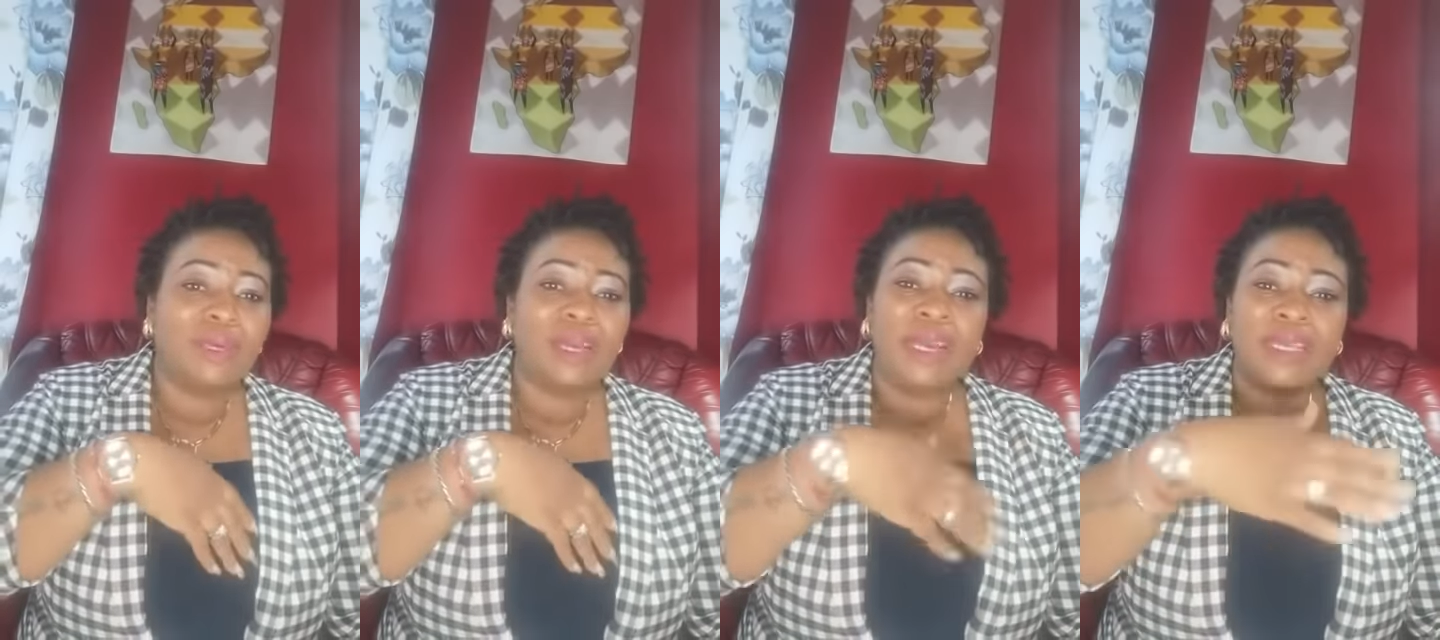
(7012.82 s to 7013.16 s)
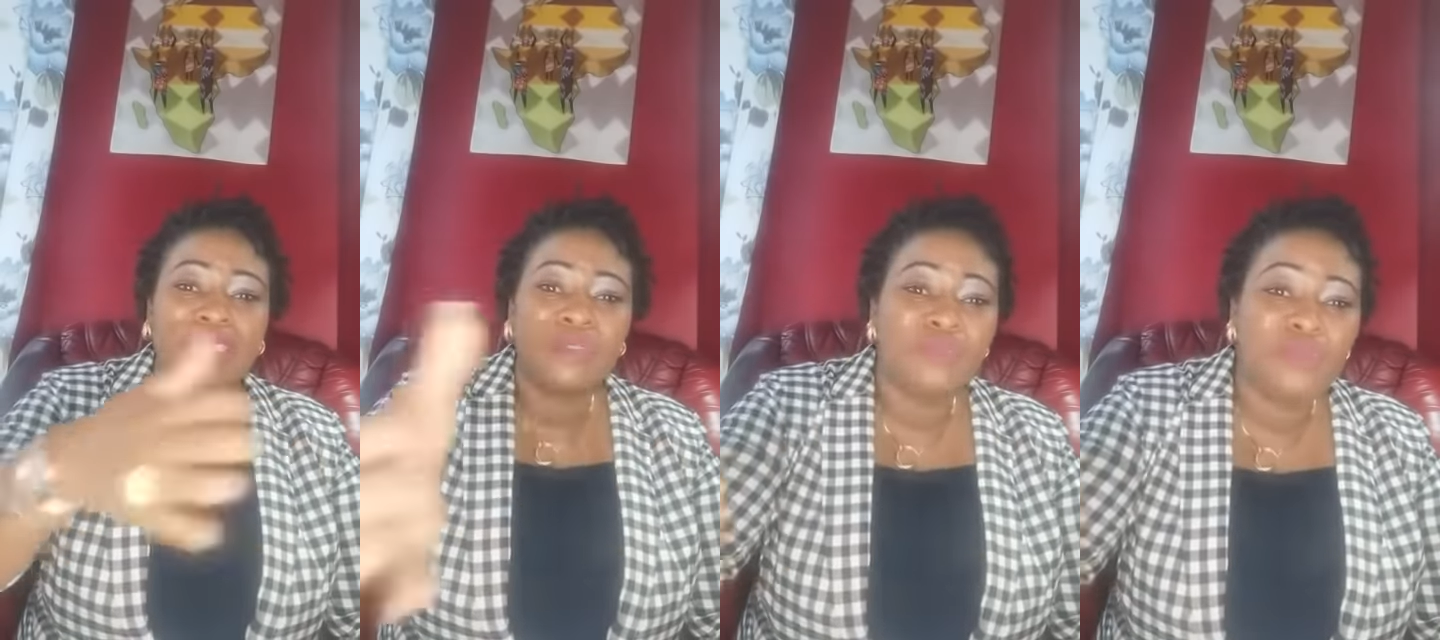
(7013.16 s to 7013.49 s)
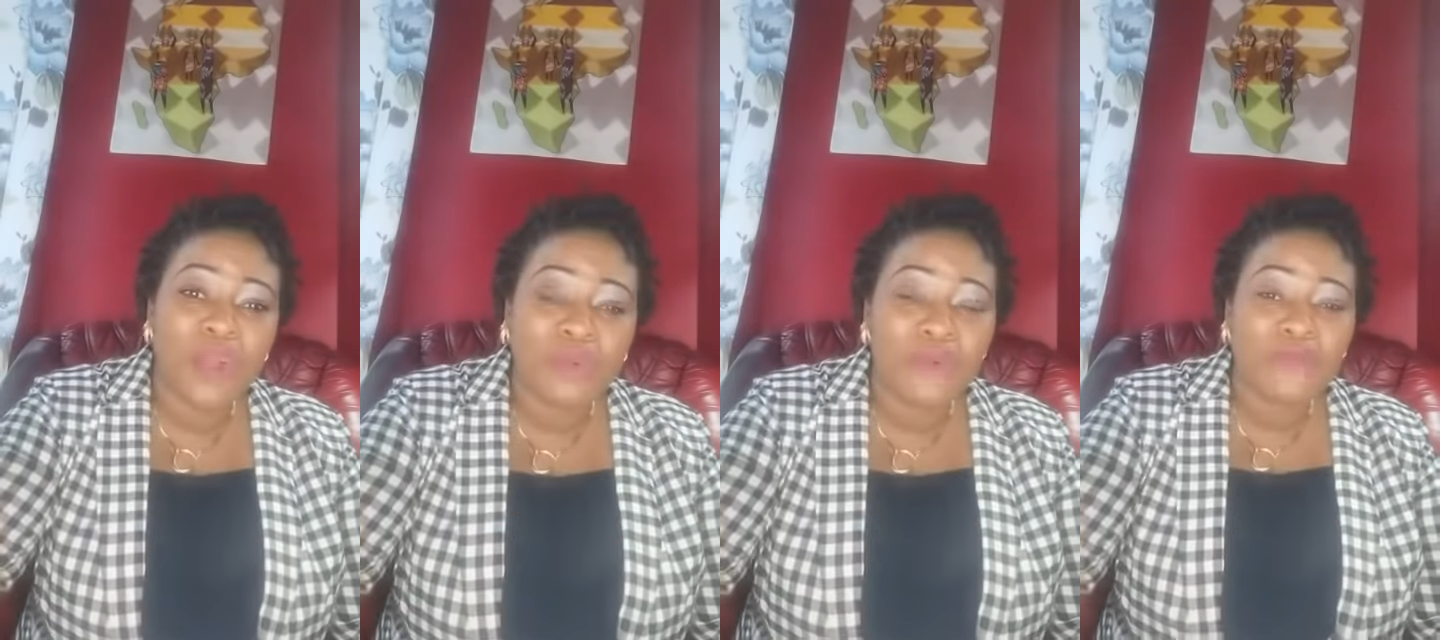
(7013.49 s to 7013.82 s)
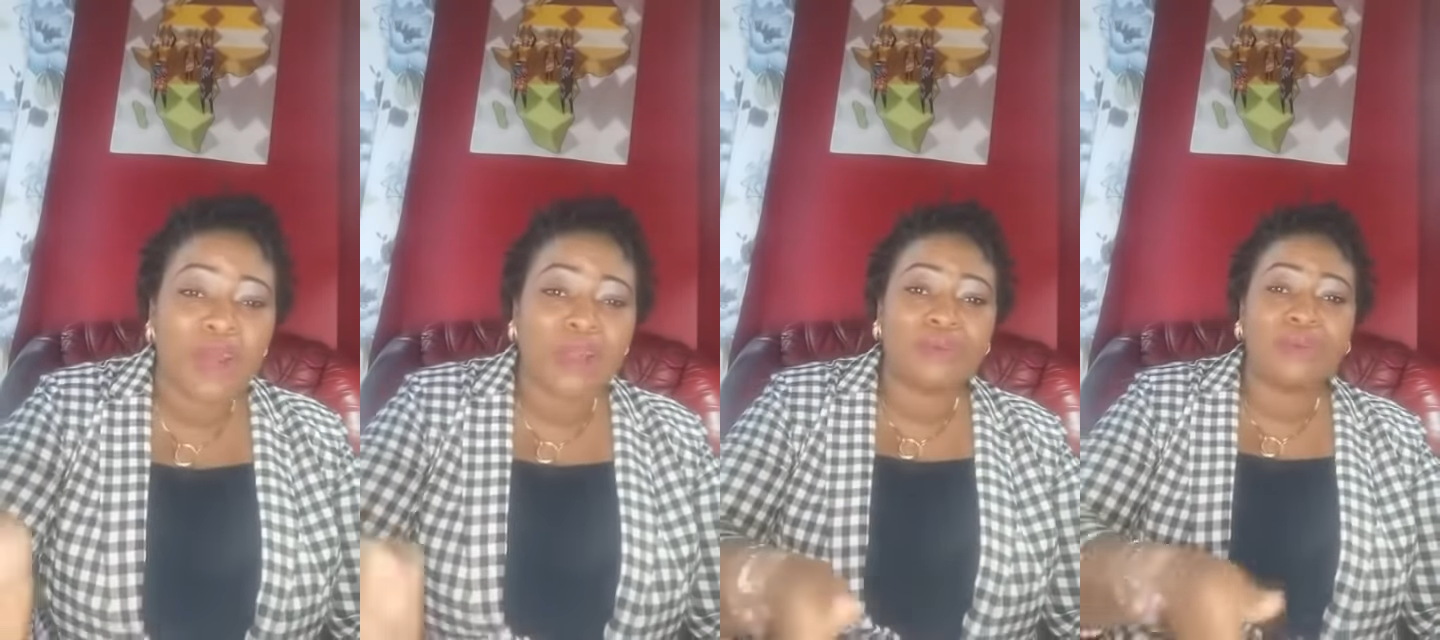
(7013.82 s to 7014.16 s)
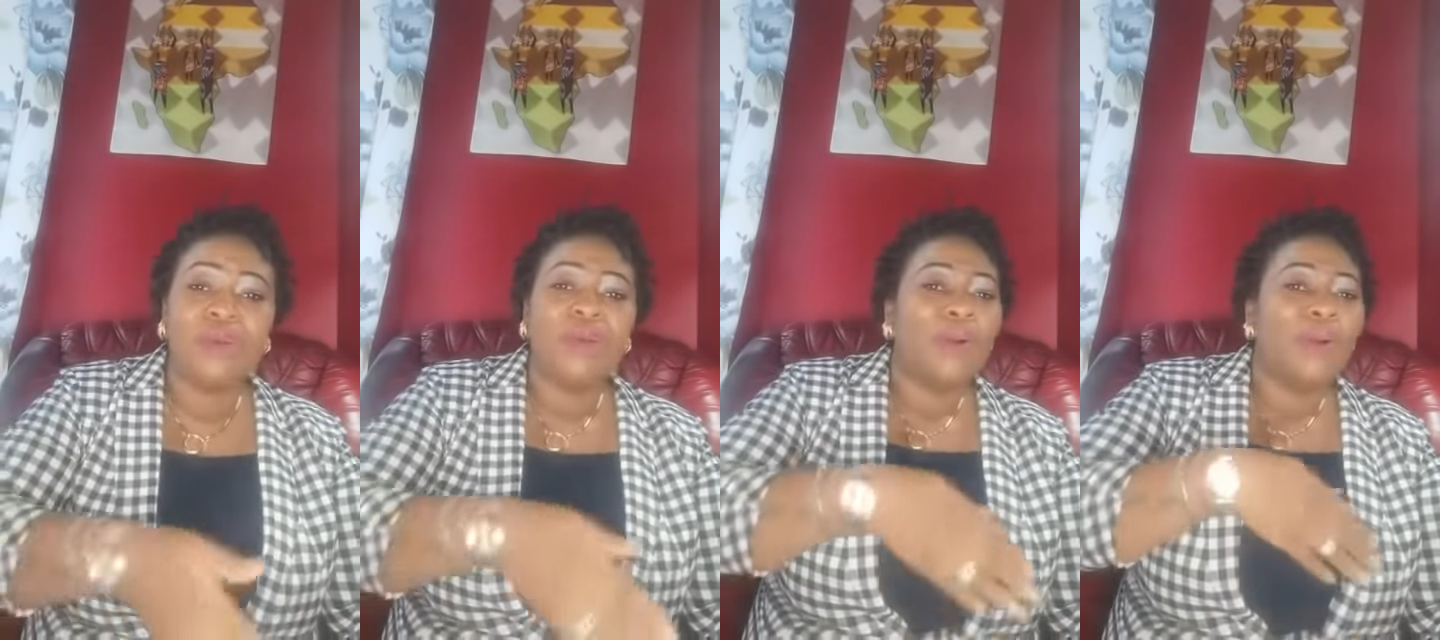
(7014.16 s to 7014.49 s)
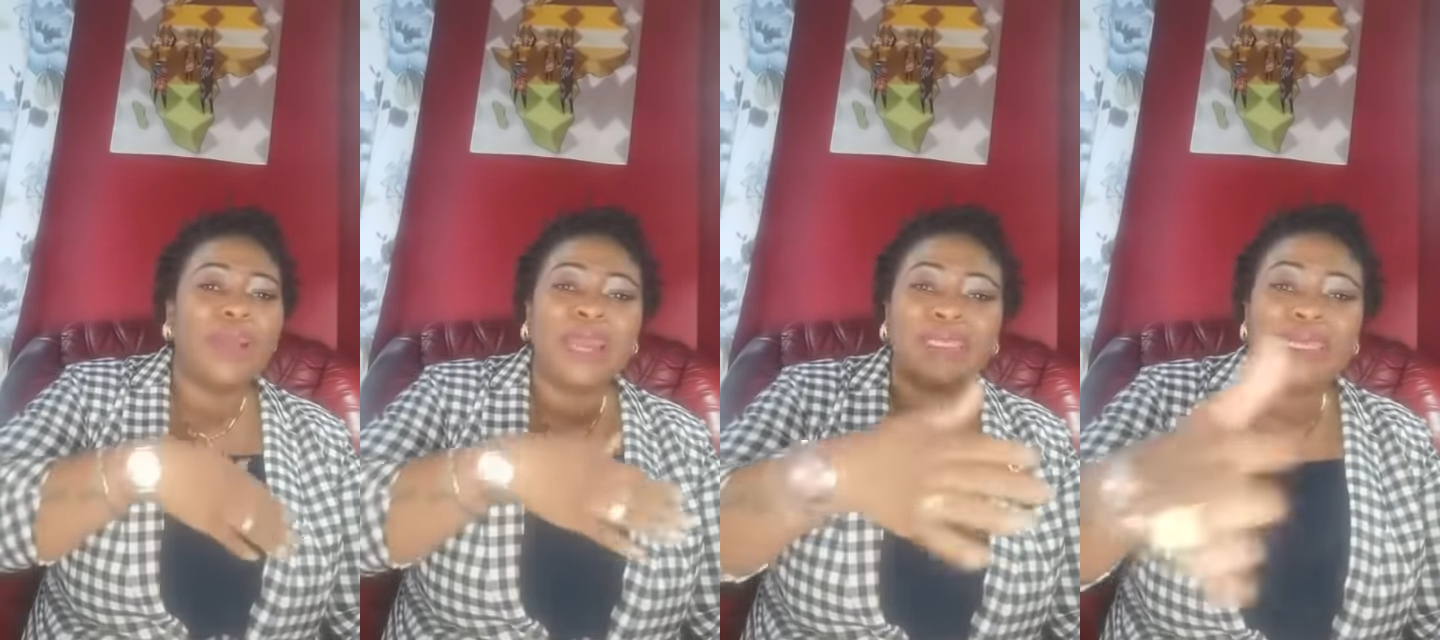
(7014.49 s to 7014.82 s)
hurt you a kufado
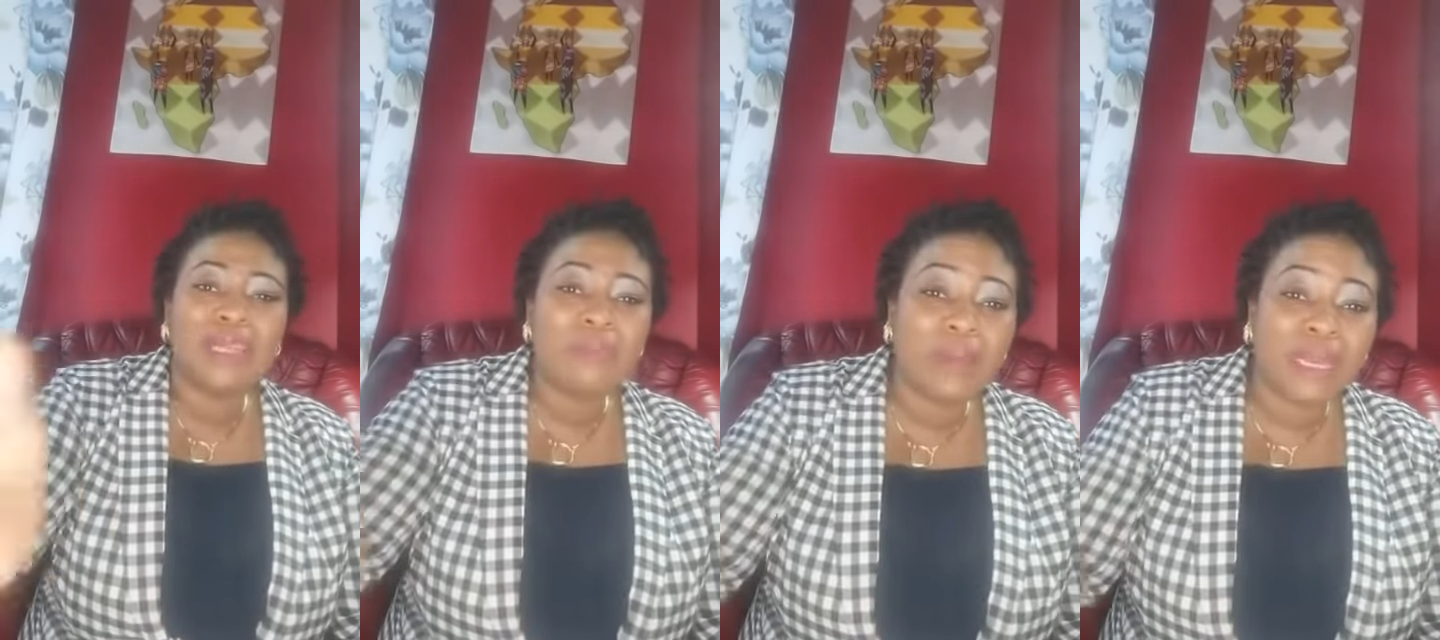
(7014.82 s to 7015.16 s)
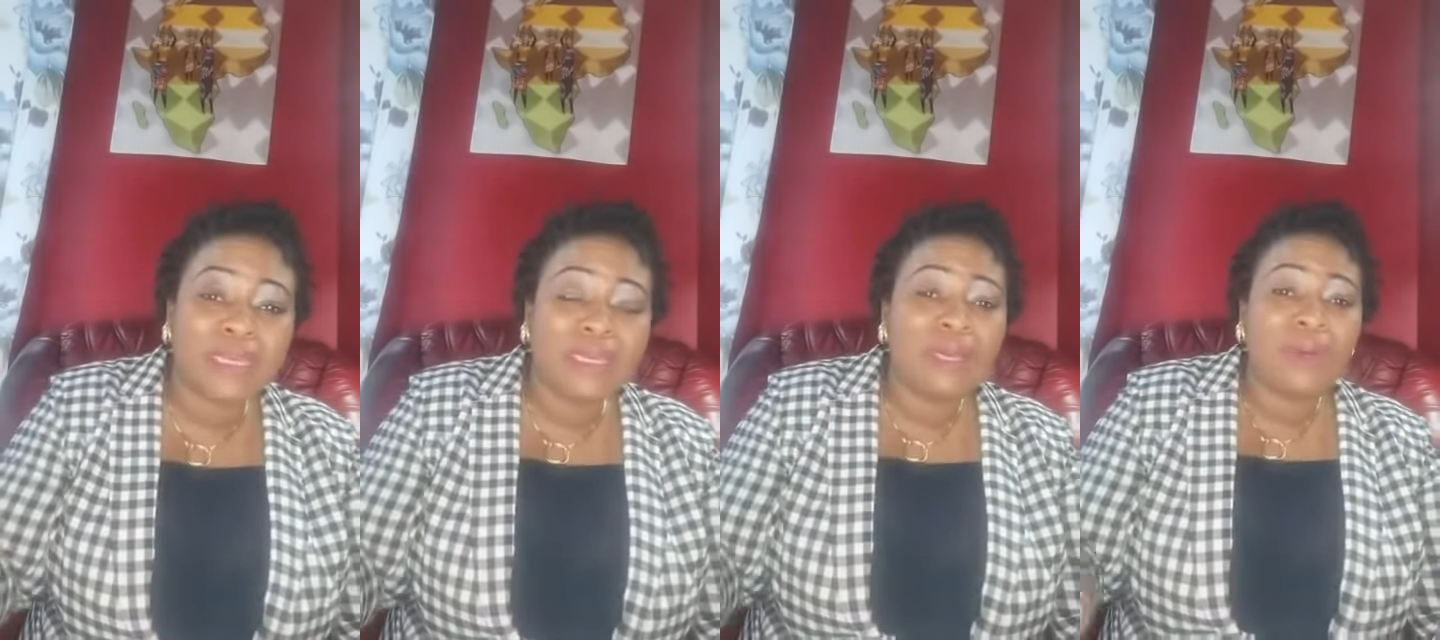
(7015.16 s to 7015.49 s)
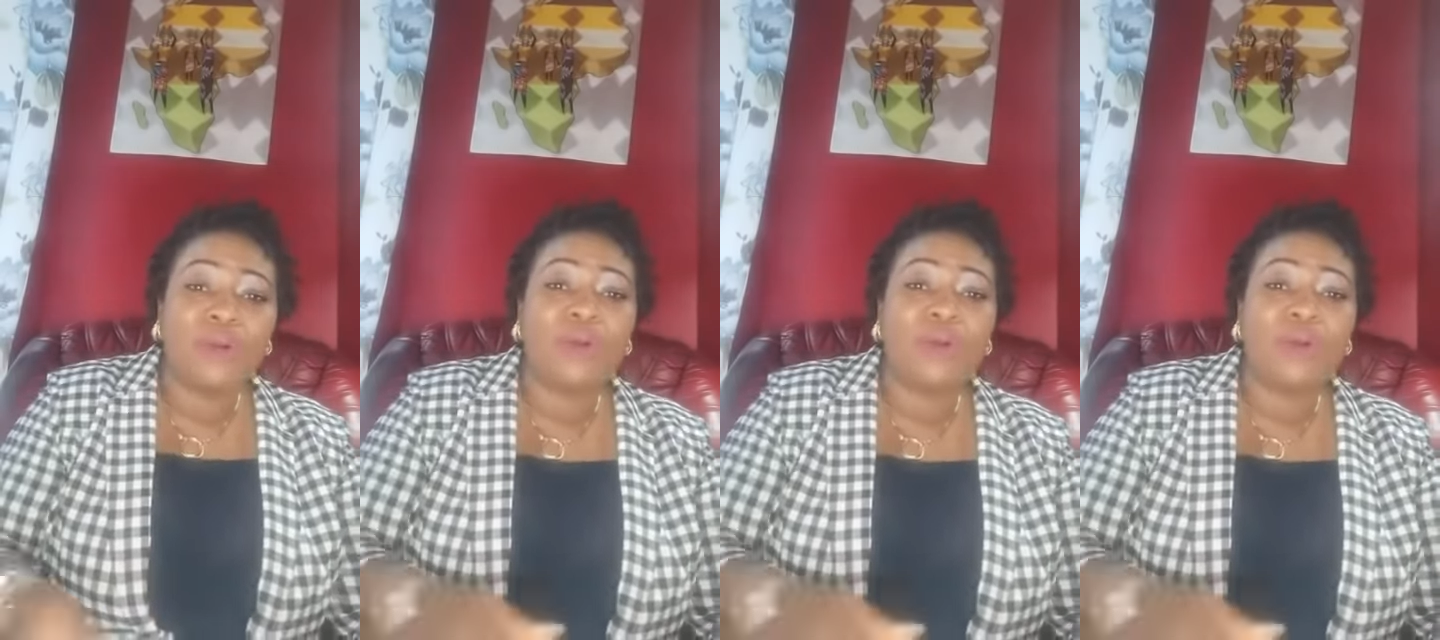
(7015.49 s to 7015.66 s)
or hurt anybody